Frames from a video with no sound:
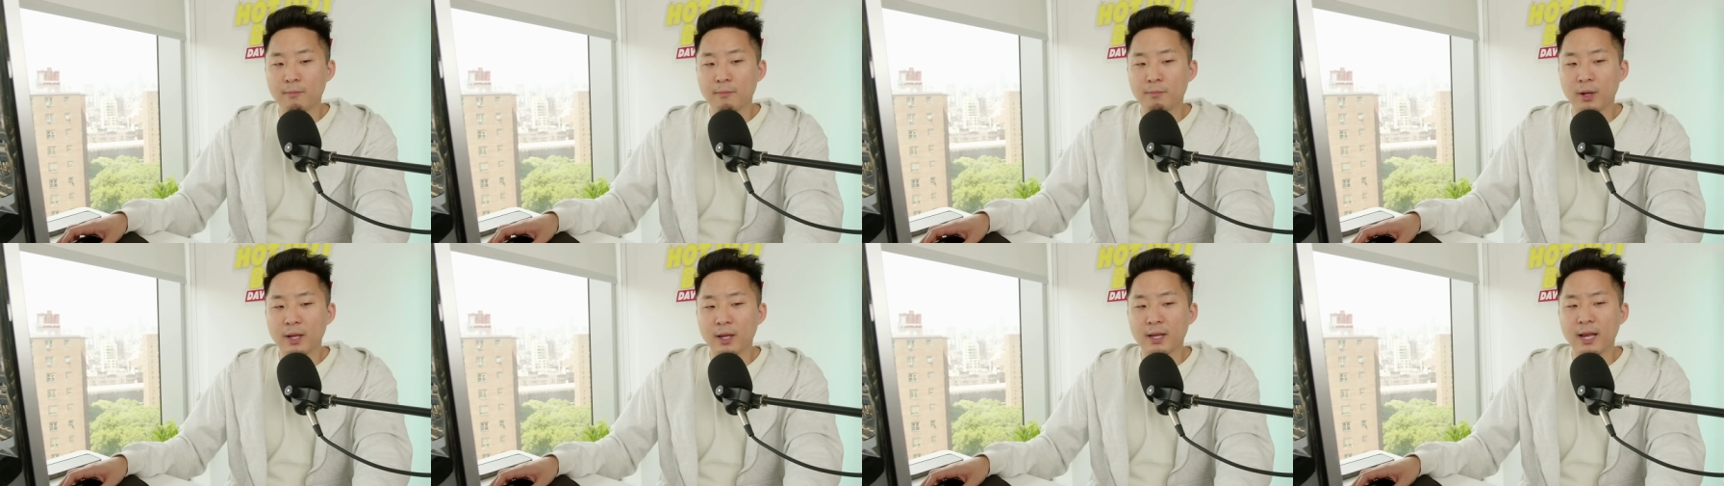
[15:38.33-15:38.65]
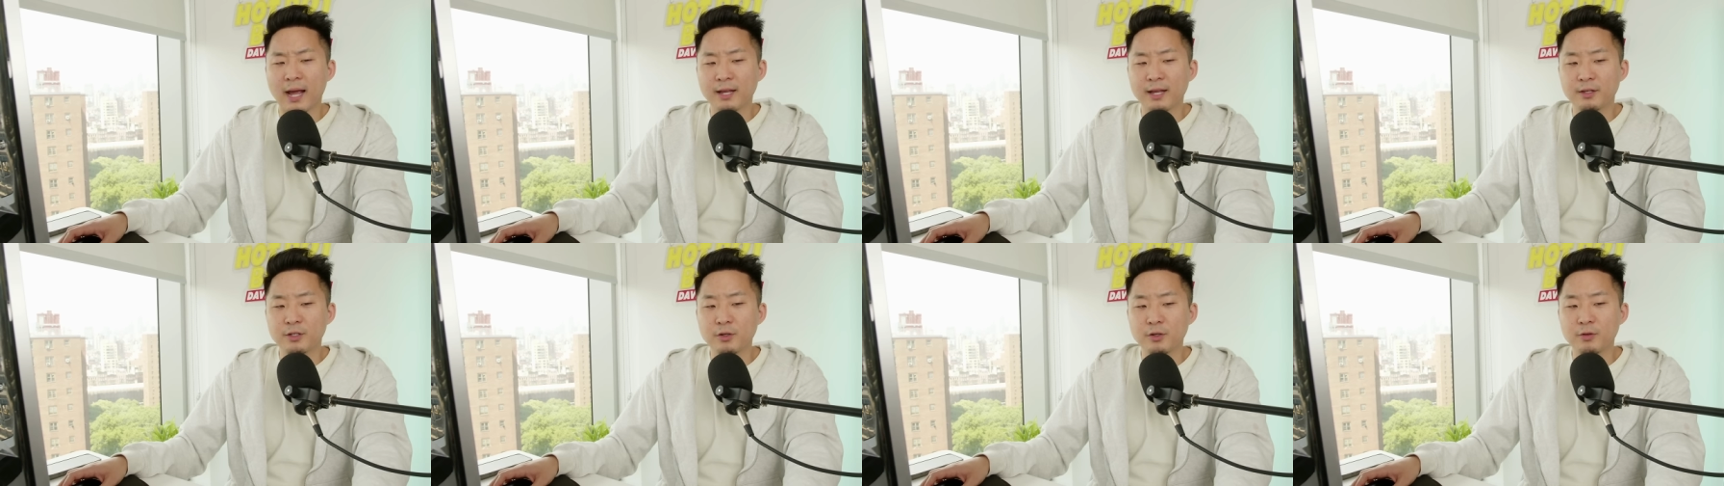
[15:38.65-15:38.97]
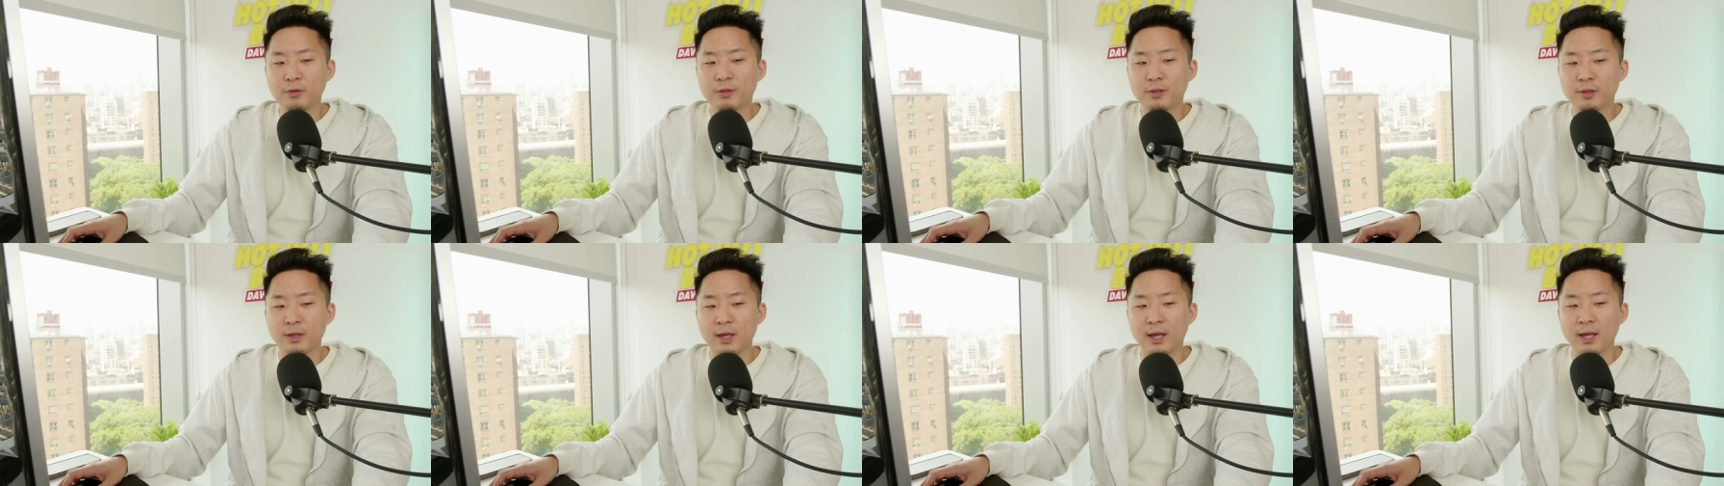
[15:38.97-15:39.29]
But I do
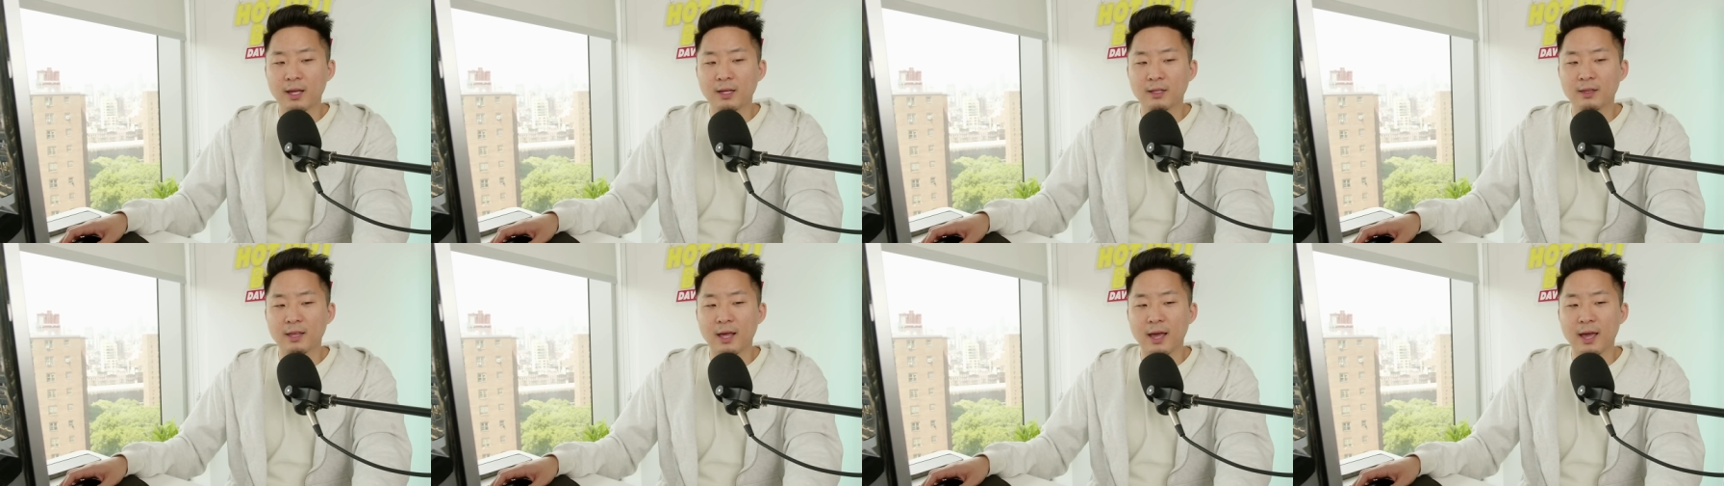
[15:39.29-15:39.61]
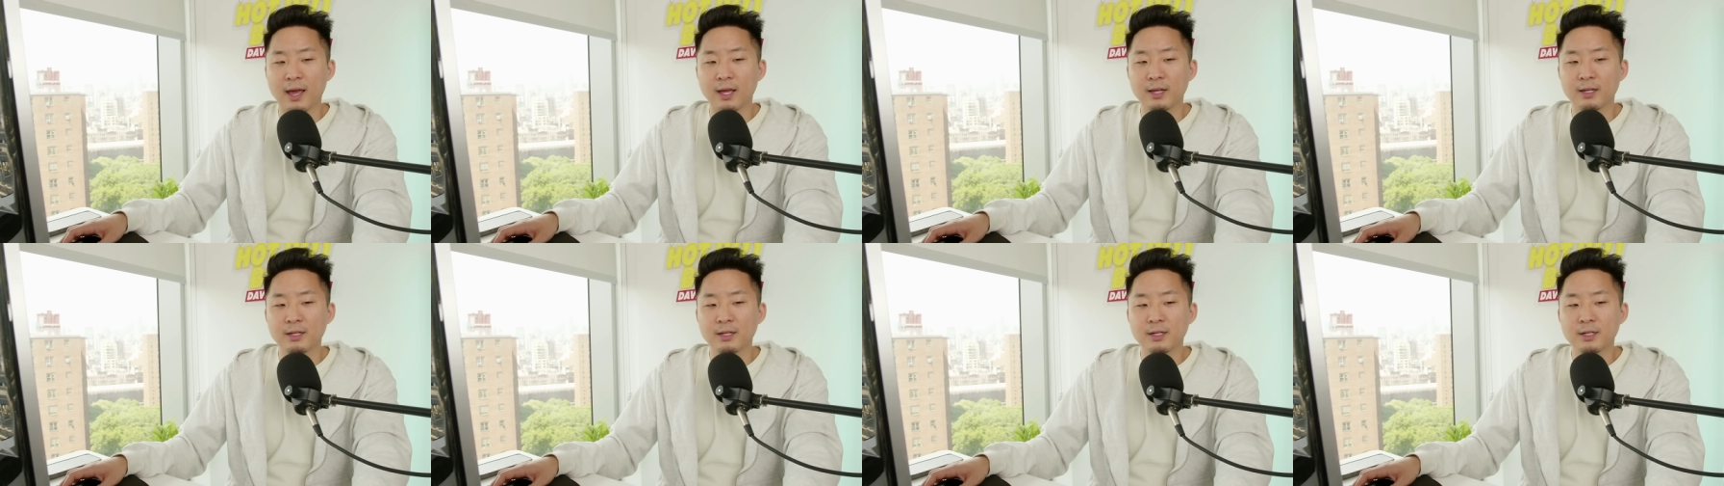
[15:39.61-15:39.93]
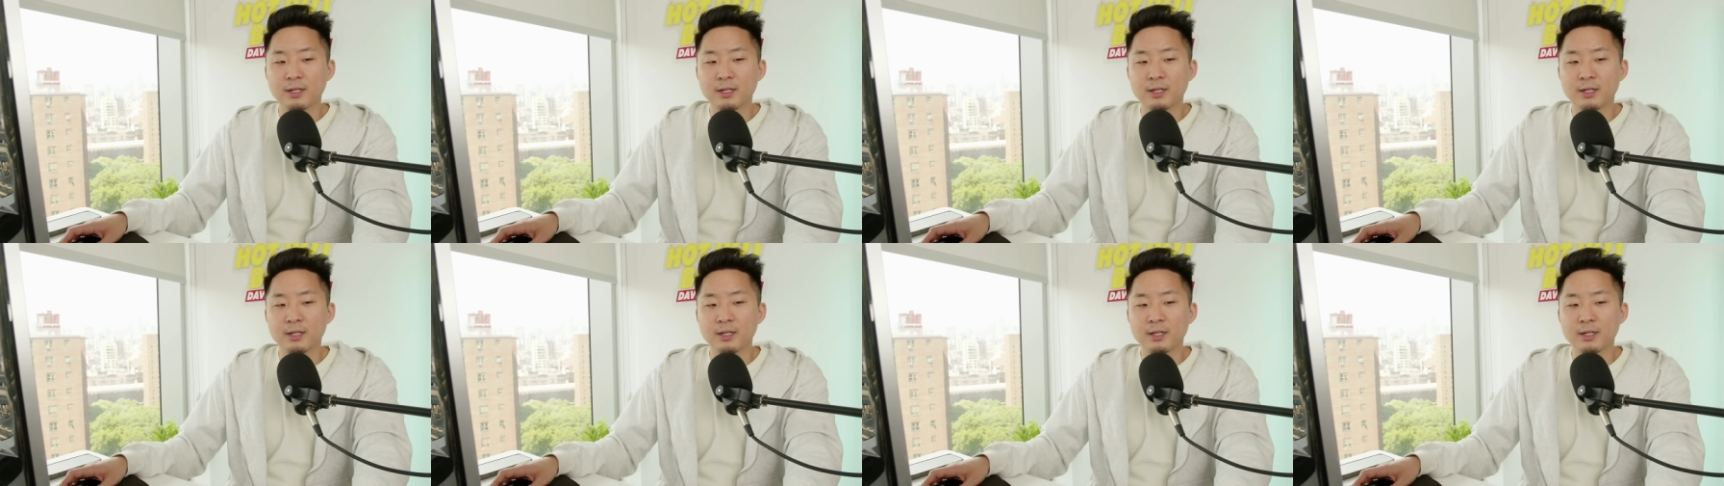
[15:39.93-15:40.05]
think that